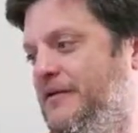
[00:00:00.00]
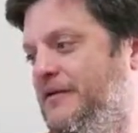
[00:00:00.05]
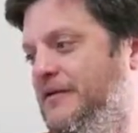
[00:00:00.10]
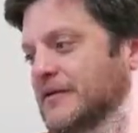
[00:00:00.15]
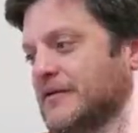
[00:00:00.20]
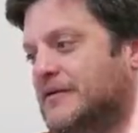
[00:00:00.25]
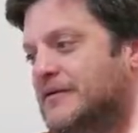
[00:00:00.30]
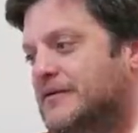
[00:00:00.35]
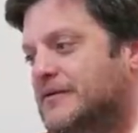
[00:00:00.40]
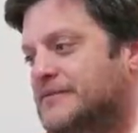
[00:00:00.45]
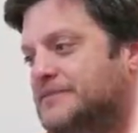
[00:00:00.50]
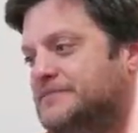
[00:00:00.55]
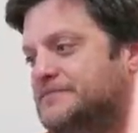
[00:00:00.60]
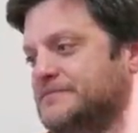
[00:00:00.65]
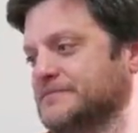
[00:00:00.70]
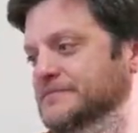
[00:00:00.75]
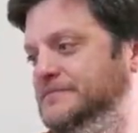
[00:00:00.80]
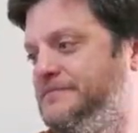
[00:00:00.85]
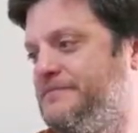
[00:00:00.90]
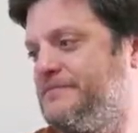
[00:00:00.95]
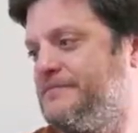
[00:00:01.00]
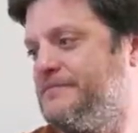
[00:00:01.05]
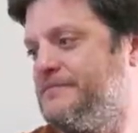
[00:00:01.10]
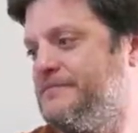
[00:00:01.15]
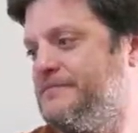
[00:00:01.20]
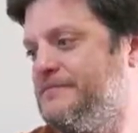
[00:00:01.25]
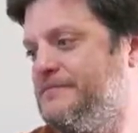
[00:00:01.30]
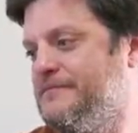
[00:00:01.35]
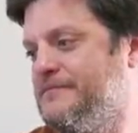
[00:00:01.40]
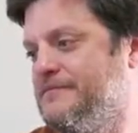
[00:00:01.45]

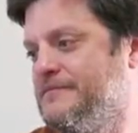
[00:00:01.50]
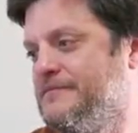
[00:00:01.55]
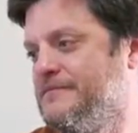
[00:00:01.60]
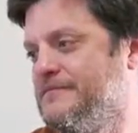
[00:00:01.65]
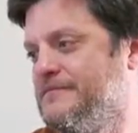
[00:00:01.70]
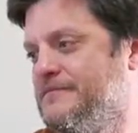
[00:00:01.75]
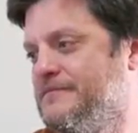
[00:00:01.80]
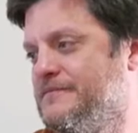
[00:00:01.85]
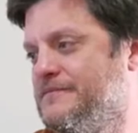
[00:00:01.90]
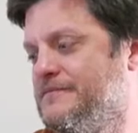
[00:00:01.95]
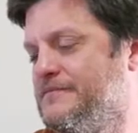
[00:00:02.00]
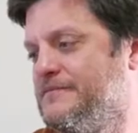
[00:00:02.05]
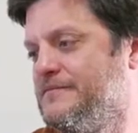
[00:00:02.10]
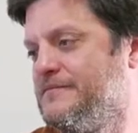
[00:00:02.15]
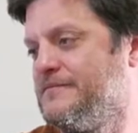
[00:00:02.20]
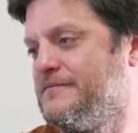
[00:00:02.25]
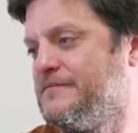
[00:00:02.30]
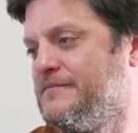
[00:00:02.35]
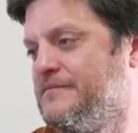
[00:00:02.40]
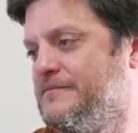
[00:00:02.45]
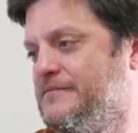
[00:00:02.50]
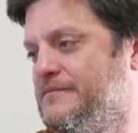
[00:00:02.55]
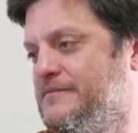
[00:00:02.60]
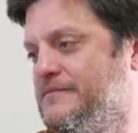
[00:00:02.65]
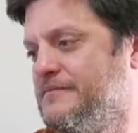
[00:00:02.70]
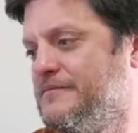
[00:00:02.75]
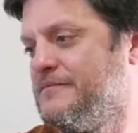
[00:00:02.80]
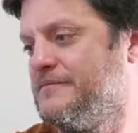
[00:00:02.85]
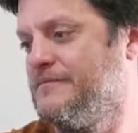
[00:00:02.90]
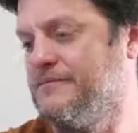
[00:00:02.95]

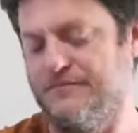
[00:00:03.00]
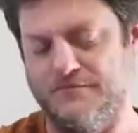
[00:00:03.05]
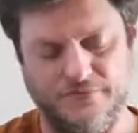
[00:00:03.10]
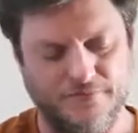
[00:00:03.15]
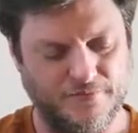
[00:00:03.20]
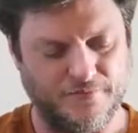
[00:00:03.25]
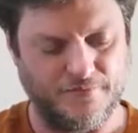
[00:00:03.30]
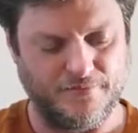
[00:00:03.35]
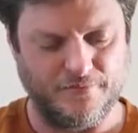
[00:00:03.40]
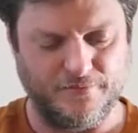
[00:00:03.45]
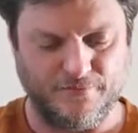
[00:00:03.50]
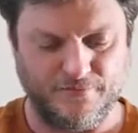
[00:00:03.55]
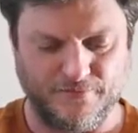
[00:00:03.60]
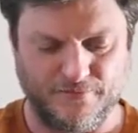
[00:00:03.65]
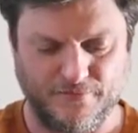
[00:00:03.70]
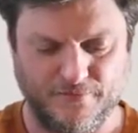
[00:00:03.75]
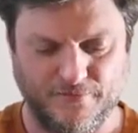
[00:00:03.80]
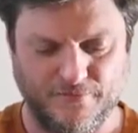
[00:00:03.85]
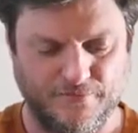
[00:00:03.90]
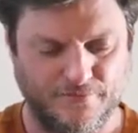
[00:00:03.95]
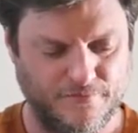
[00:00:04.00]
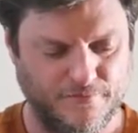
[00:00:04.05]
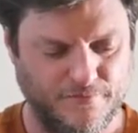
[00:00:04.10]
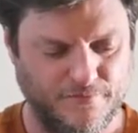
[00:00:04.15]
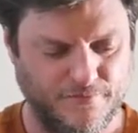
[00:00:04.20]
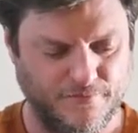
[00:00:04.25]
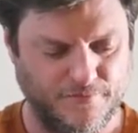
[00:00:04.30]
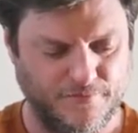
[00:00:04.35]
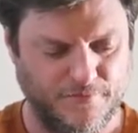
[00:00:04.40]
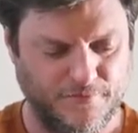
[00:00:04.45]

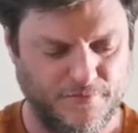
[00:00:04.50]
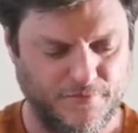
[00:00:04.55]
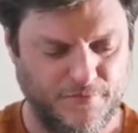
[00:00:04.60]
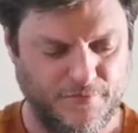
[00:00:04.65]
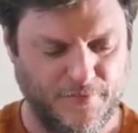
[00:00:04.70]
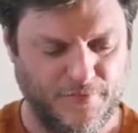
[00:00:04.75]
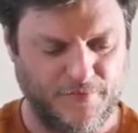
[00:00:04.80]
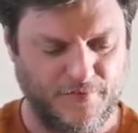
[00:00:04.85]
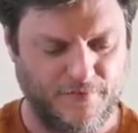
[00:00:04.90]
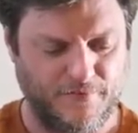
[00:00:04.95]
(silent)